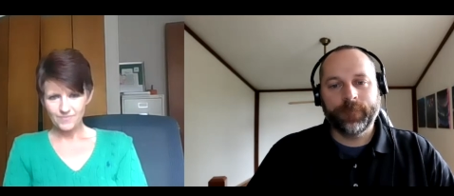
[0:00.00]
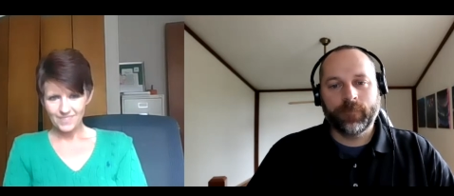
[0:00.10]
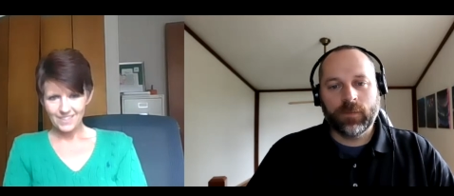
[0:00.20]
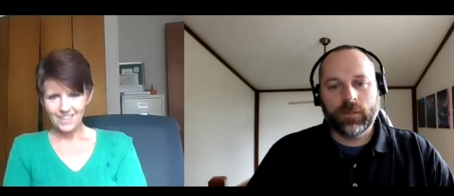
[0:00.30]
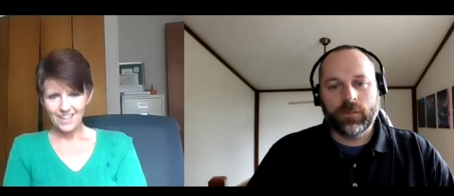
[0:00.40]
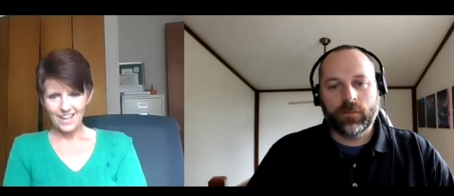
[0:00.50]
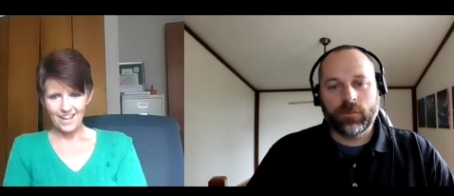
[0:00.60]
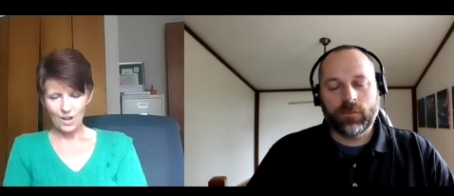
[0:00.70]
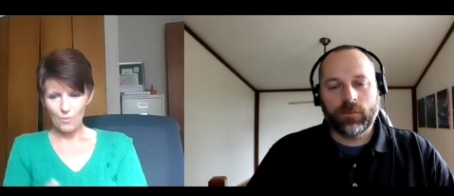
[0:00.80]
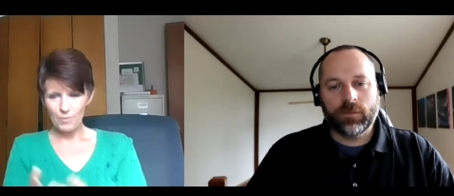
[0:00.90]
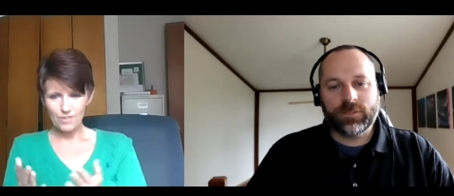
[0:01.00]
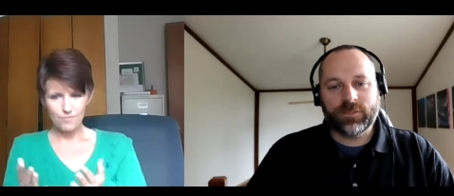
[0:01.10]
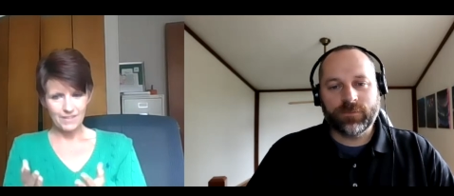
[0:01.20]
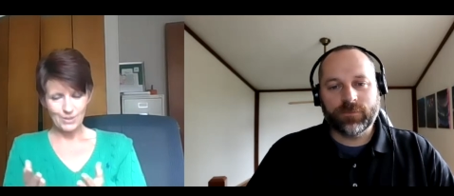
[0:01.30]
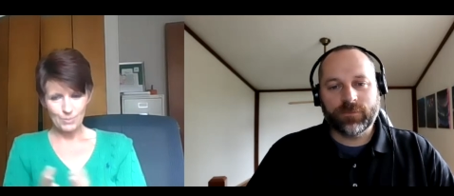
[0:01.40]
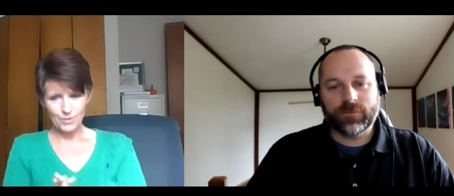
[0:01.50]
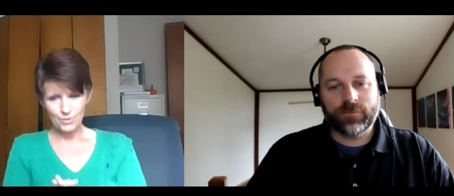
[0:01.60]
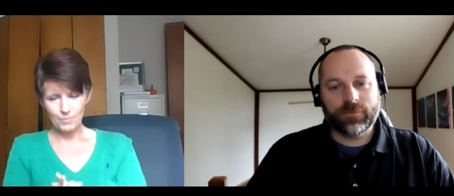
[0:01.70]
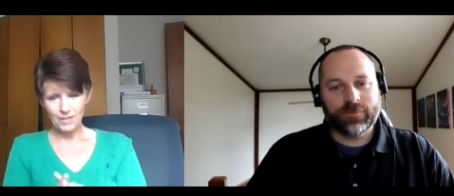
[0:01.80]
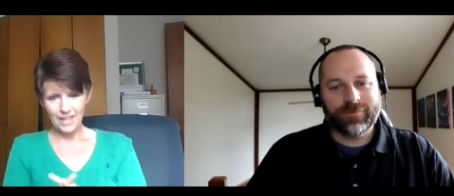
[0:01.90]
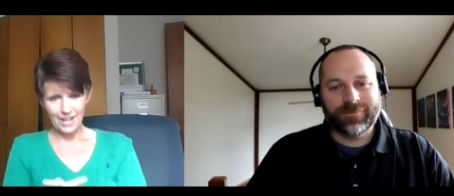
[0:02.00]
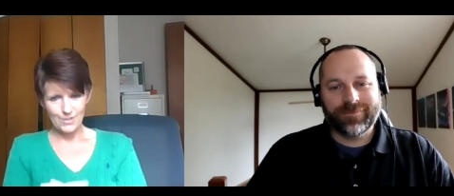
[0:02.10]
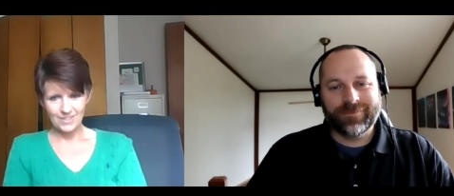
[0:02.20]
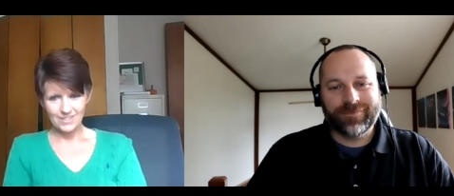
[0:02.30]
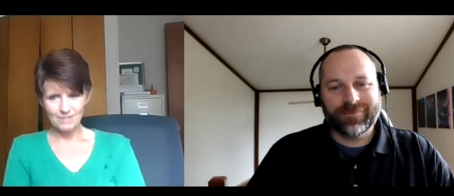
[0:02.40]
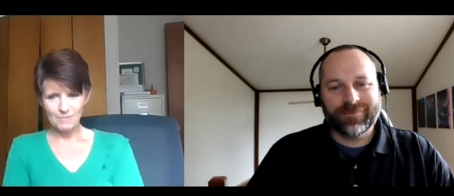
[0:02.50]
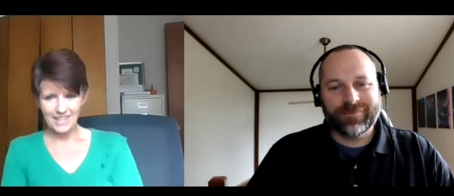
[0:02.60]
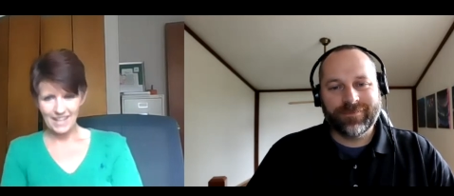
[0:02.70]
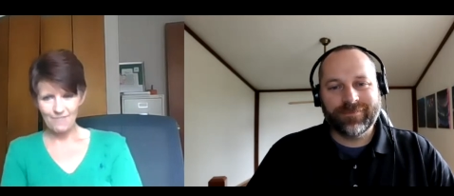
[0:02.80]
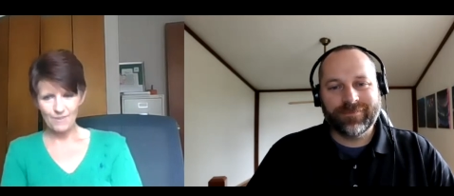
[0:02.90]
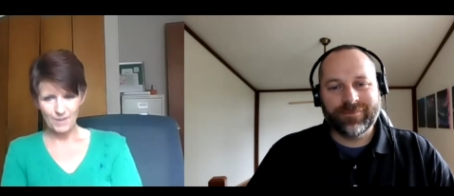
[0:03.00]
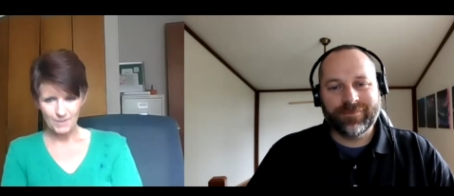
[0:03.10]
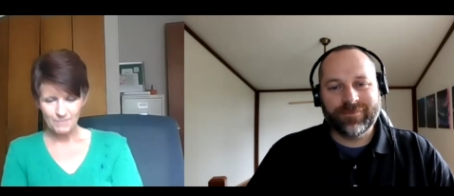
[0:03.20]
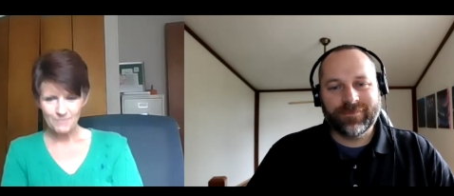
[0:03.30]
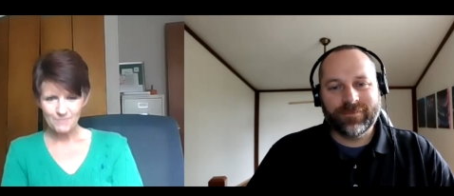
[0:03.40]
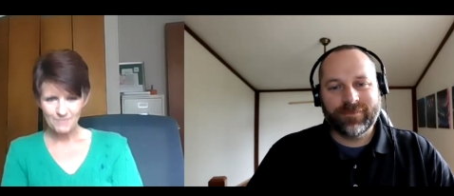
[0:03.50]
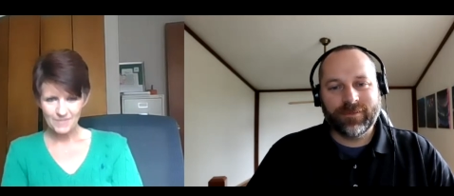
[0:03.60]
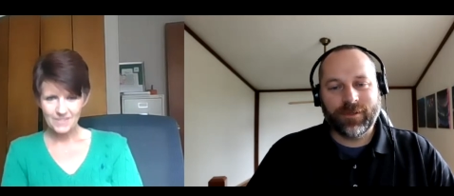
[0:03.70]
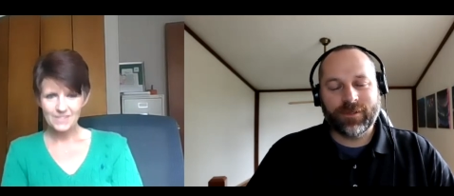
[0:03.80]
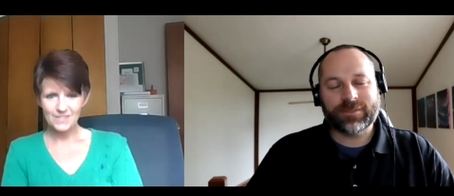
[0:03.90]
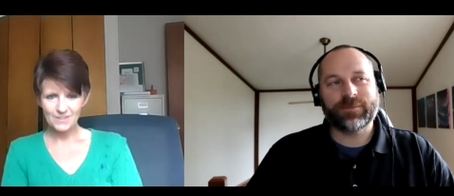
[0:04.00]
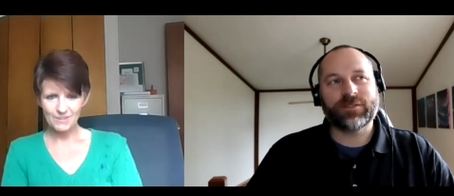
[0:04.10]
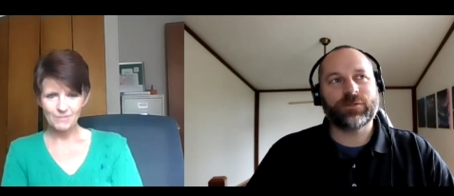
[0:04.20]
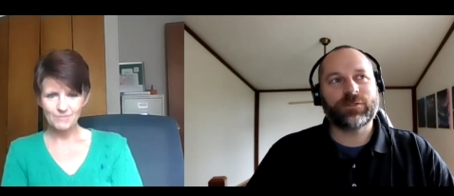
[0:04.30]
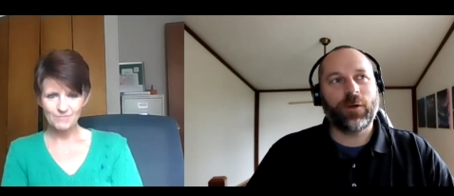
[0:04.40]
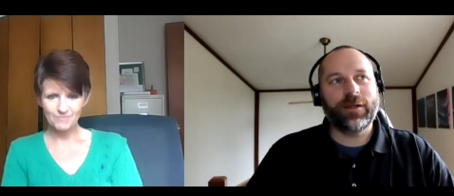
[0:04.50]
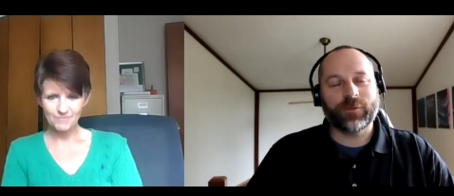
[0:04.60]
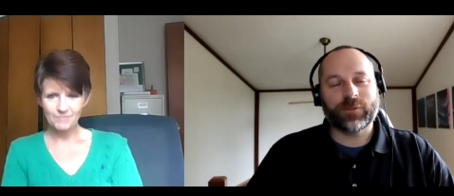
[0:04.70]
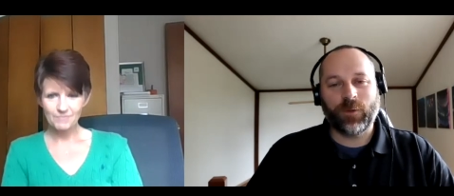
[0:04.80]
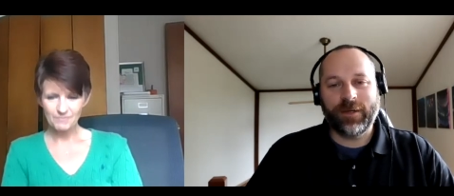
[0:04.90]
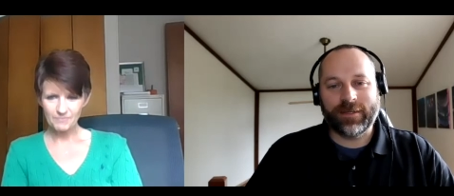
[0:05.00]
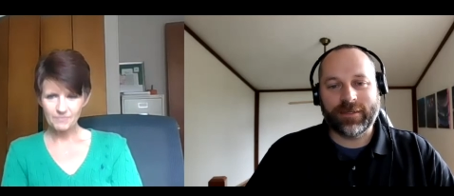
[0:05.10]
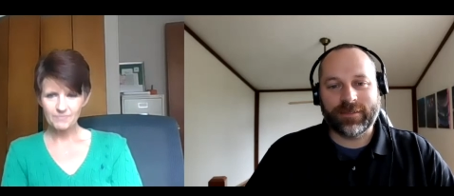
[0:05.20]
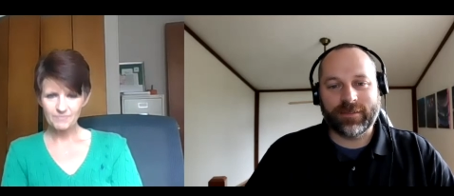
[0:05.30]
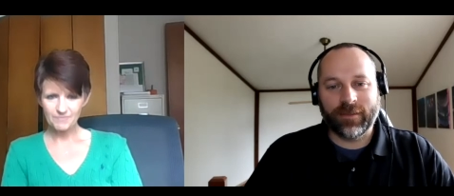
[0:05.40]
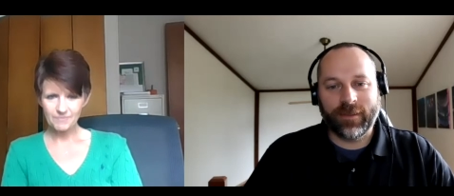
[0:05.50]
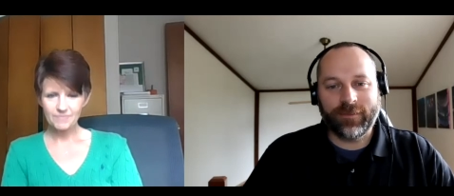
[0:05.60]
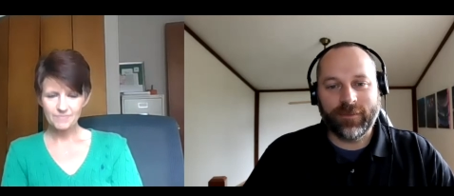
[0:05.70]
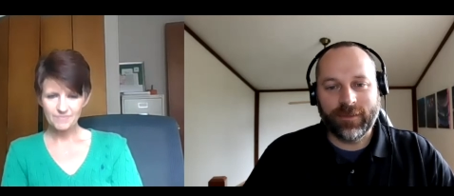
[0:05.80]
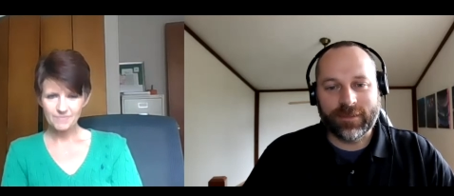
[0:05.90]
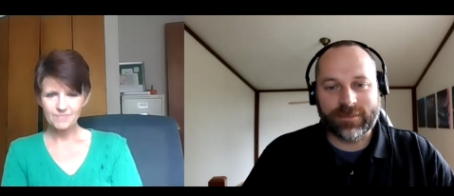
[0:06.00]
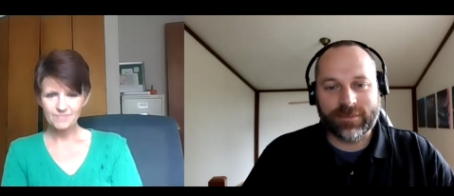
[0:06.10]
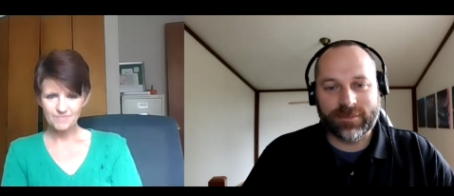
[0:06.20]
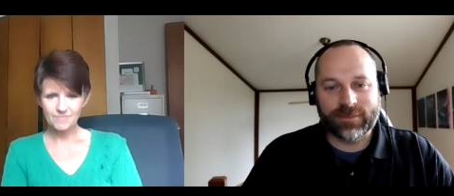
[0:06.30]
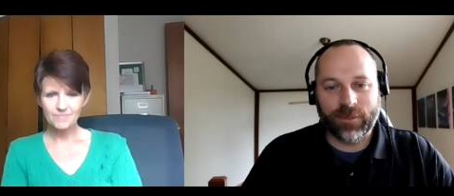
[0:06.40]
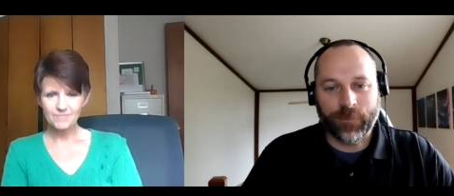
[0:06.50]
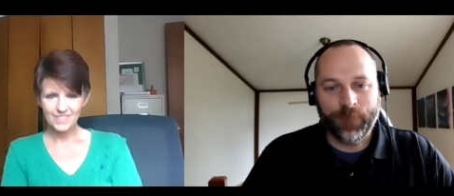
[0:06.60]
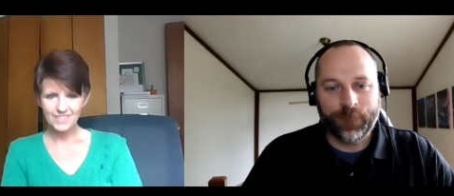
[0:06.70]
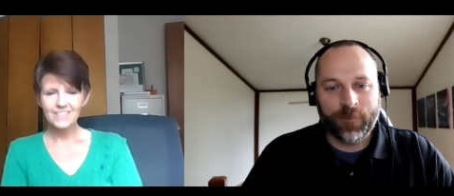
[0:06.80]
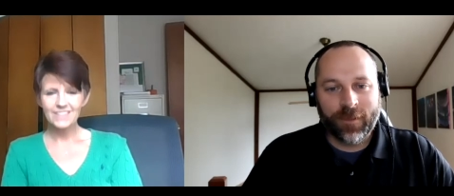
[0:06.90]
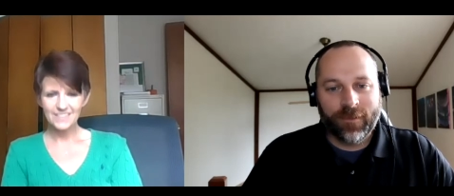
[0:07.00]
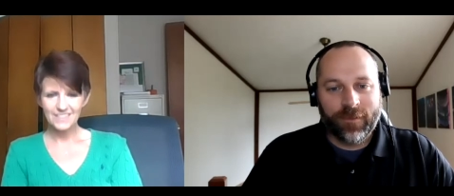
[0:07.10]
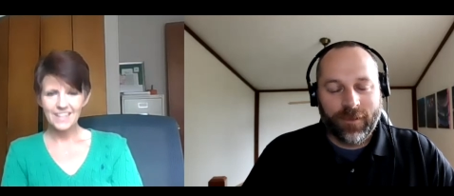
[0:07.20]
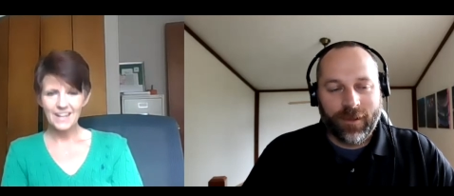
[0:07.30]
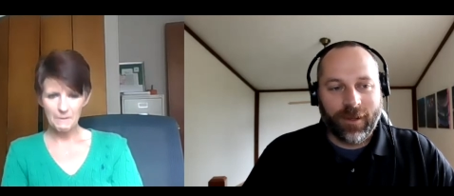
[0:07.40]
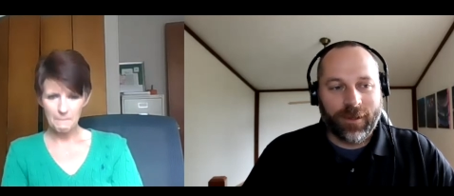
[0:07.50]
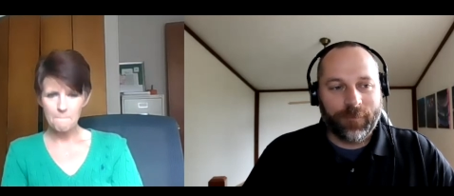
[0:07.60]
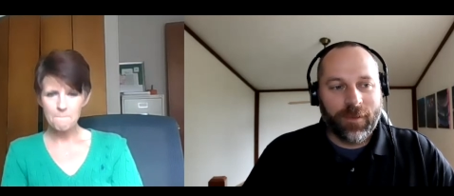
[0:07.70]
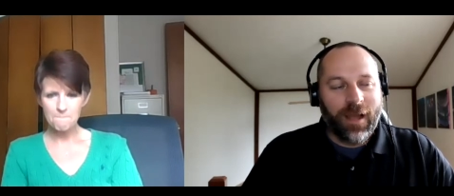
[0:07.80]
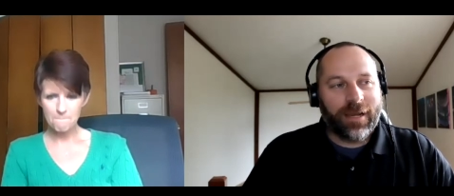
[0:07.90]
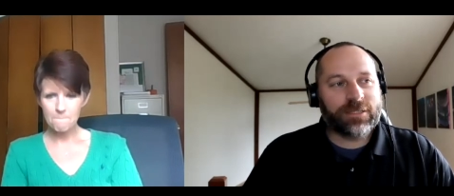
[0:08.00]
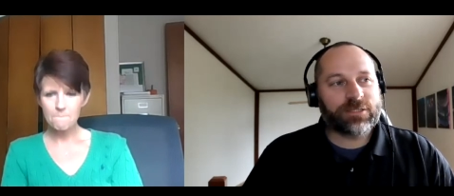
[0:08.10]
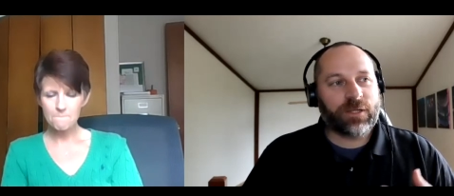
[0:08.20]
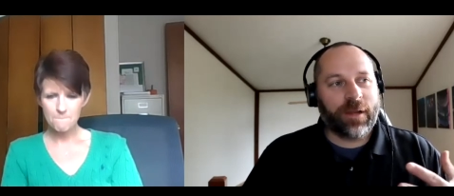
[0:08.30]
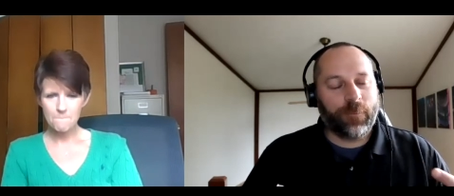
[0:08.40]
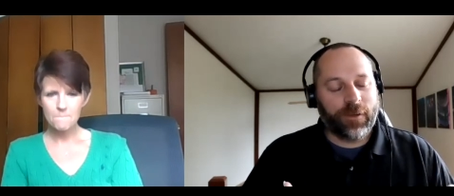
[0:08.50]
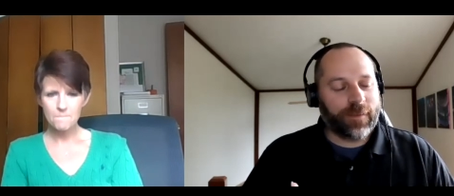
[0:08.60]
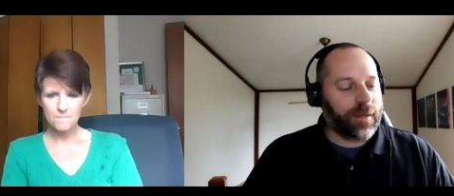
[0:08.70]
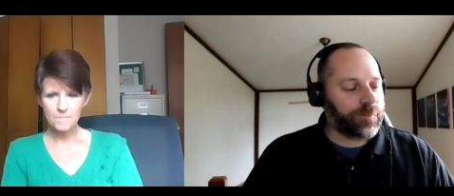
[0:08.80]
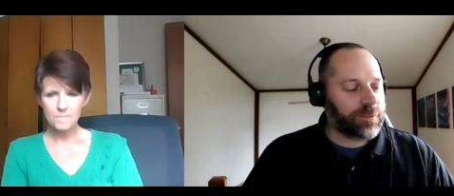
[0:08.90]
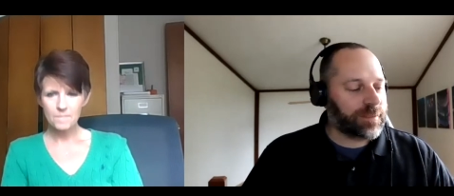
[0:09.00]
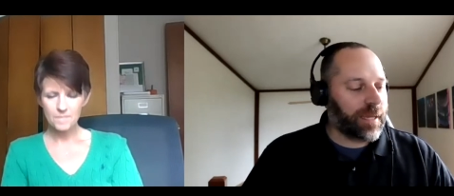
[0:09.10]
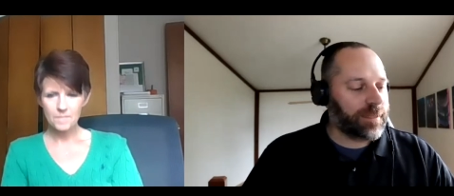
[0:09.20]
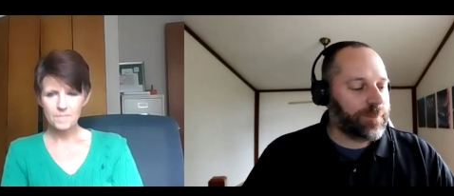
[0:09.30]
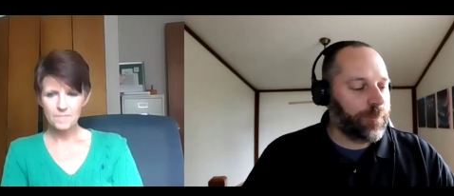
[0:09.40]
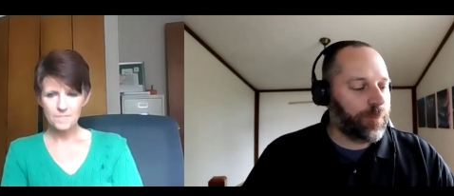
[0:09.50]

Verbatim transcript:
Speaker 1: yeah, opened Three Little Birds Pediatrics in Batavia.
Speaker 2: Awesome. So it's quite a it's quite a, uh, a lengthy list. So yeah. um, I just I bring that up just in case people